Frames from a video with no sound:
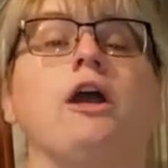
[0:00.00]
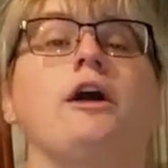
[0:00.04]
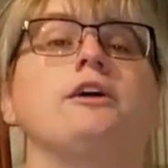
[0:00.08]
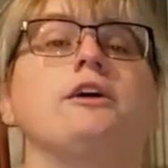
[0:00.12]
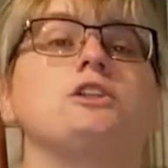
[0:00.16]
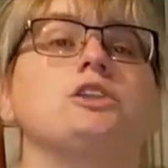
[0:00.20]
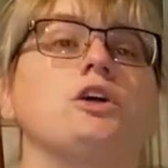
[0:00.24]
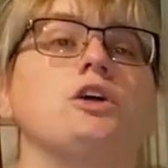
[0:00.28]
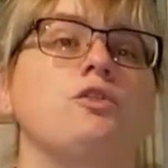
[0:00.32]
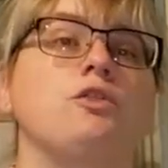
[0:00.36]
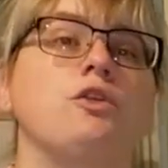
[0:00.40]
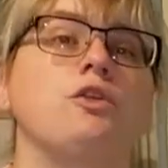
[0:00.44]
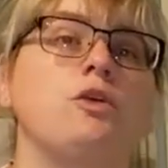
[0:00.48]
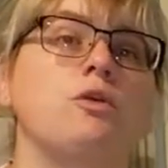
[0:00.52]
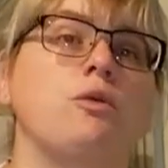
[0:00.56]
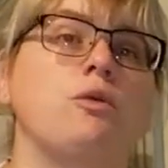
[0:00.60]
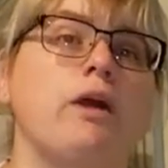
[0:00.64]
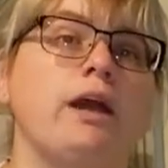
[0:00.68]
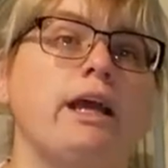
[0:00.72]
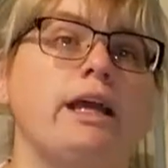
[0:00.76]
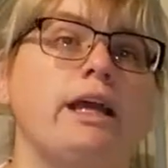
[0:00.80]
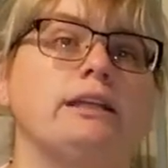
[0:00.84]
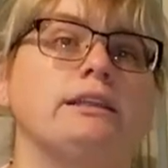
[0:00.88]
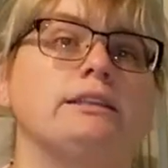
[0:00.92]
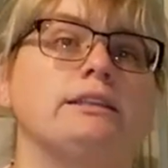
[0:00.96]
So if you
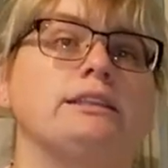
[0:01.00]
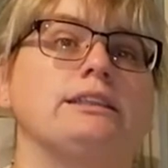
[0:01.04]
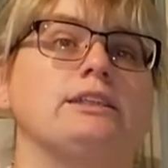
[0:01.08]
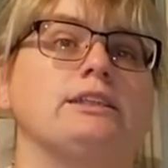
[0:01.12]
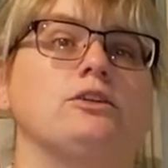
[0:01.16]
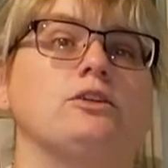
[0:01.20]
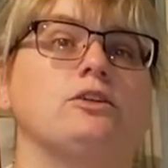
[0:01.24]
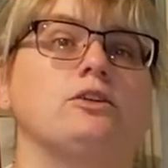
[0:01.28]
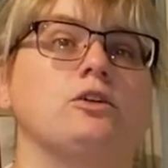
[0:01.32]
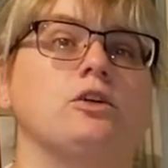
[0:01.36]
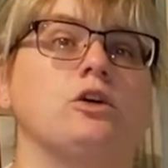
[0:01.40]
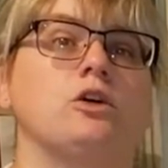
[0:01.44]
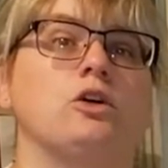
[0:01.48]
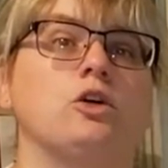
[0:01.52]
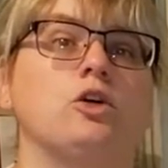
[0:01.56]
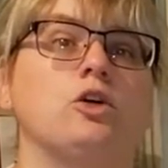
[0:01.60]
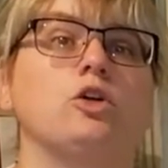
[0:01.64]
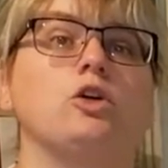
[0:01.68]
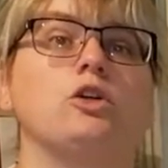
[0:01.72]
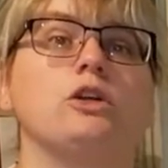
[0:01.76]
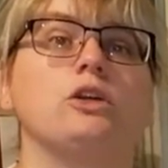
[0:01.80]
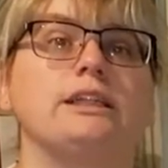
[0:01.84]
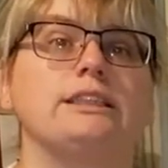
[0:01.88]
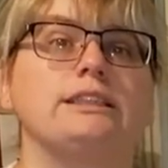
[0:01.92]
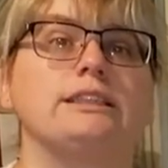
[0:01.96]
wait until
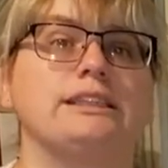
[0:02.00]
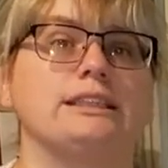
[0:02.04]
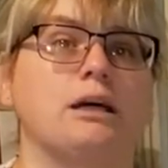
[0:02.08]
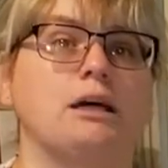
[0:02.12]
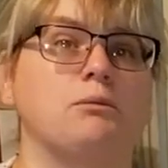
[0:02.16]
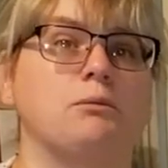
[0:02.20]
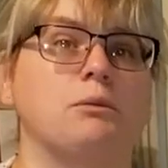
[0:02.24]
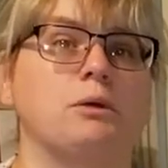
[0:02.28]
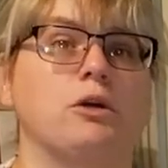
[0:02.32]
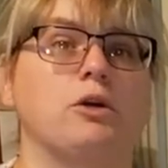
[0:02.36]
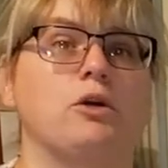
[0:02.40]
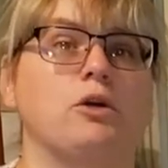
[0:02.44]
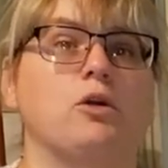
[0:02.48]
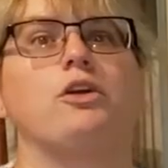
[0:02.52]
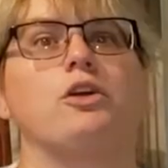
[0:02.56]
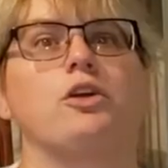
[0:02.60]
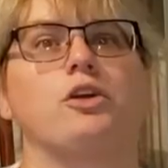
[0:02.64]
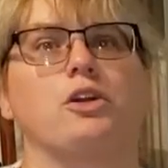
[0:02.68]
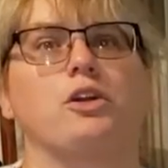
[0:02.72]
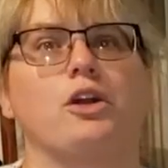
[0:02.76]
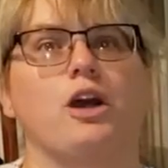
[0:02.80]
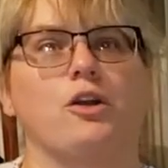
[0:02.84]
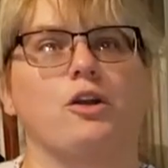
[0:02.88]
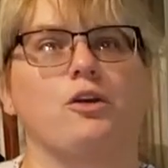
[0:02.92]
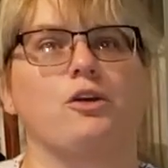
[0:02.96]
early summer, you're
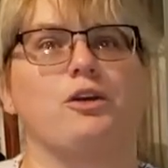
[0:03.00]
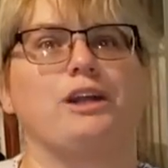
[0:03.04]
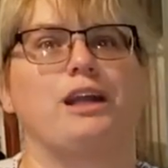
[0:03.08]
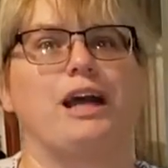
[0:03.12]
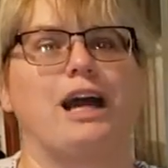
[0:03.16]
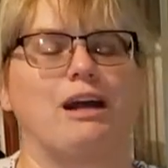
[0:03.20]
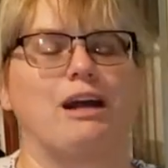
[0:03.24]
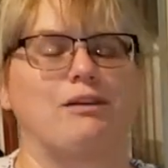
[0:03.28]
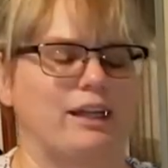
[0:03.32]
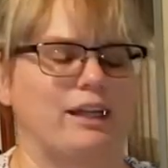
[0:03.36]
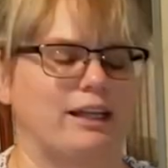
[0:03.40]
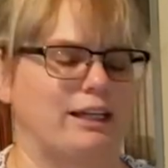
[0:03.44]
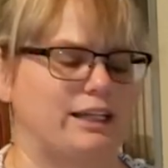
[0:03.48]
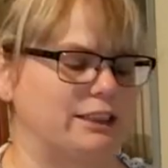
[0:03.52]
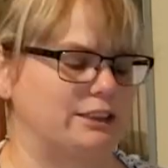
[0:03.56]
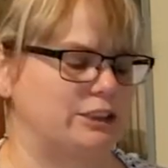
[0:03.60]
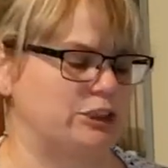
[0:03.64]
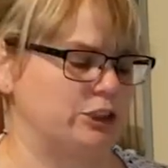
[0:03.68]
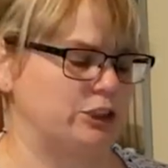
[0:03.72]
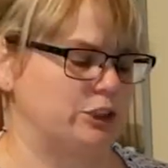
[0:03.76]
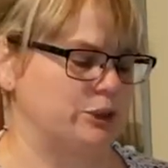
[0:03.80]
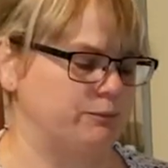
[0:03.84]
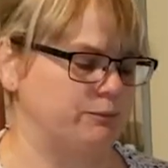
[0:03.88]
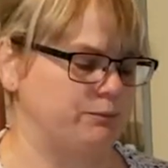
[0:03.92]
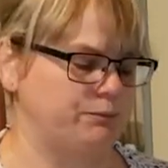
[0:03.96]
not going to have that
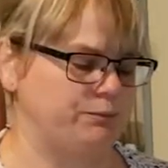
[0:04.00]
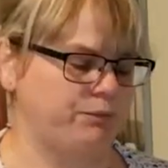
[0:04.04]
issue.